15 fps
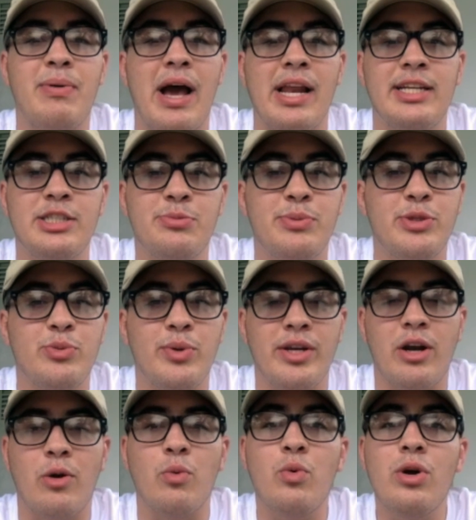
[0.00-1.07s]
balance between
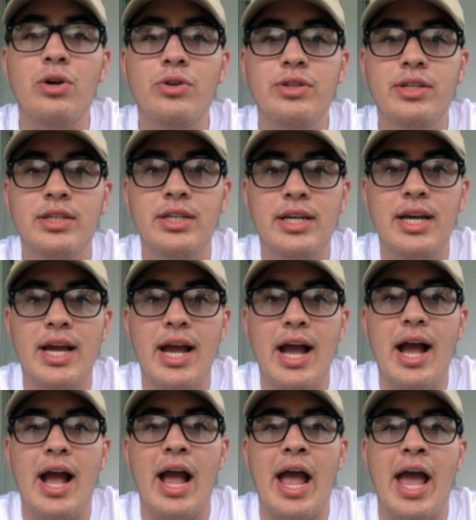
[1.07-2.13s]
our world
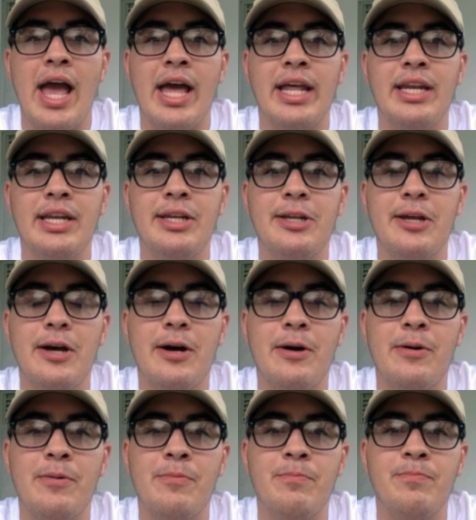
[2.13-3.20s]
and
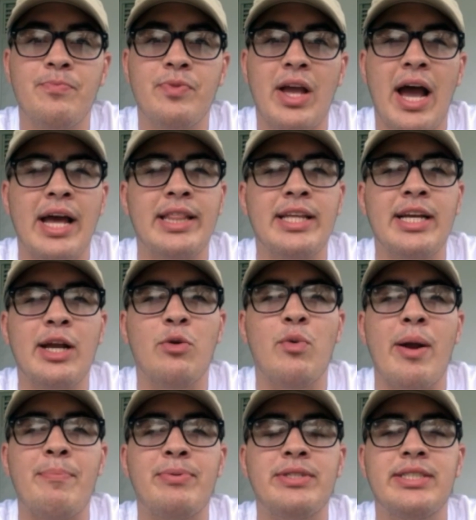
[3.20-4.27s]
um, I think it
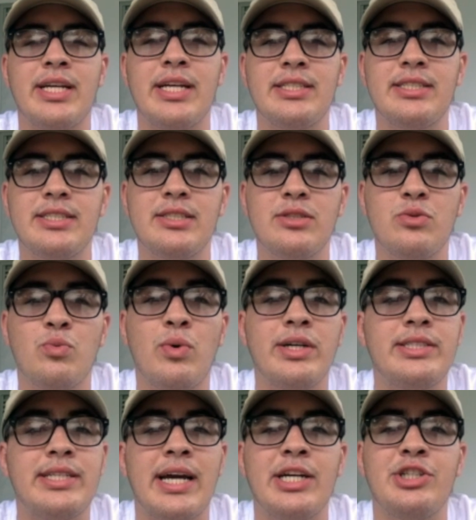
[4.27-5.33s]
represents
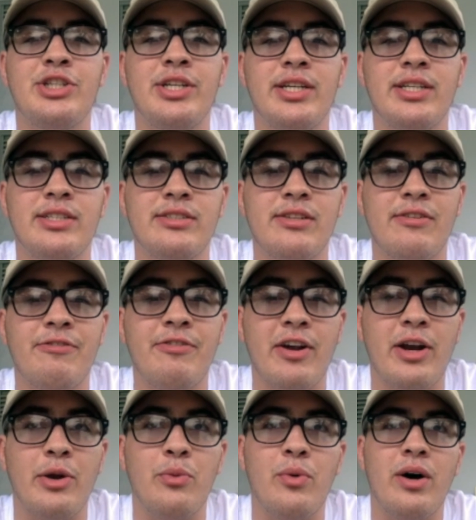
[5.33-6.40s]
what Tai Chi is
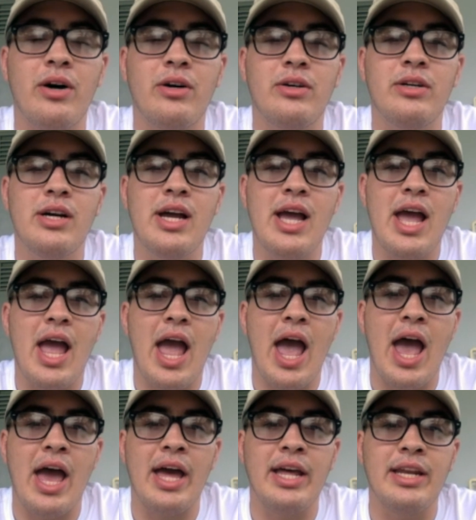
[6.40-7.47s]
very well,
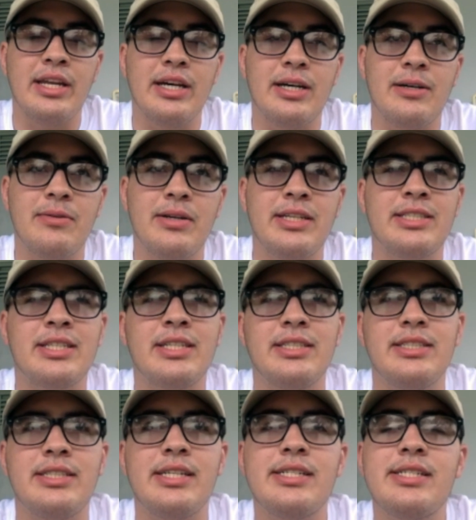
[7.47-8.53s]
and is
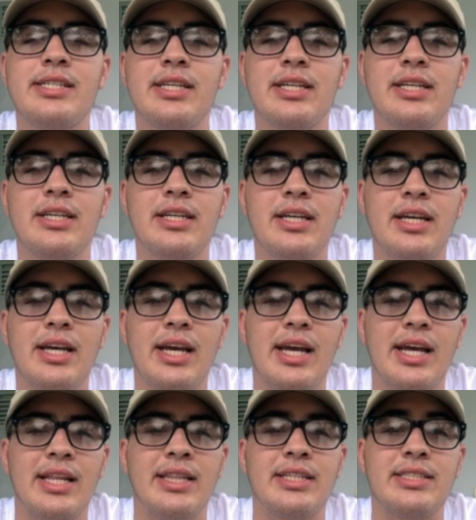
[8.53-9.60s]
consistent
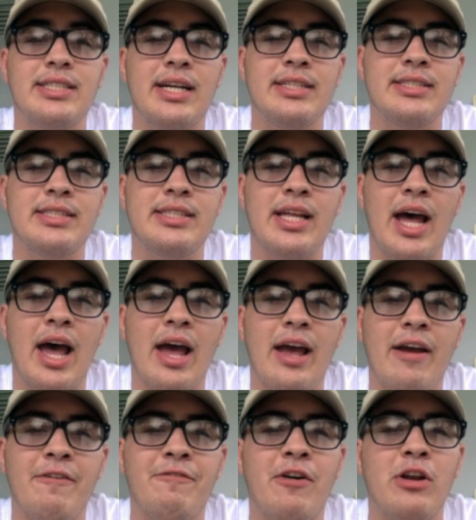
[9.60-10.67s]
in the sense that
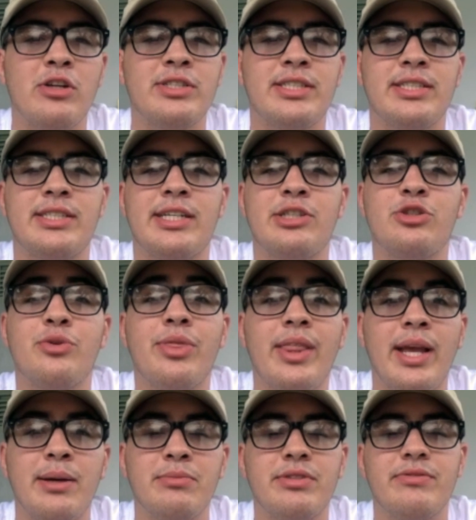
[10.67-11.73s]
it follows the central
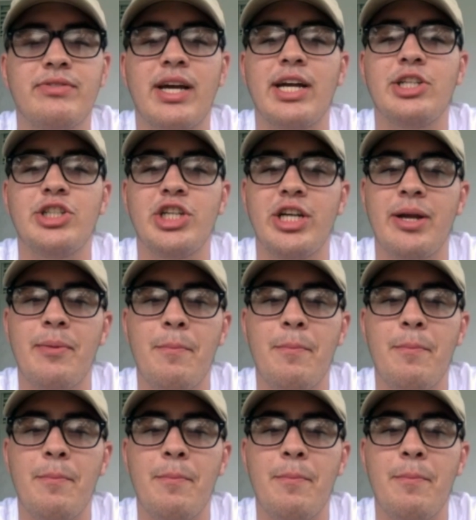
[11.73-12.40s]
themes of Tai Chi.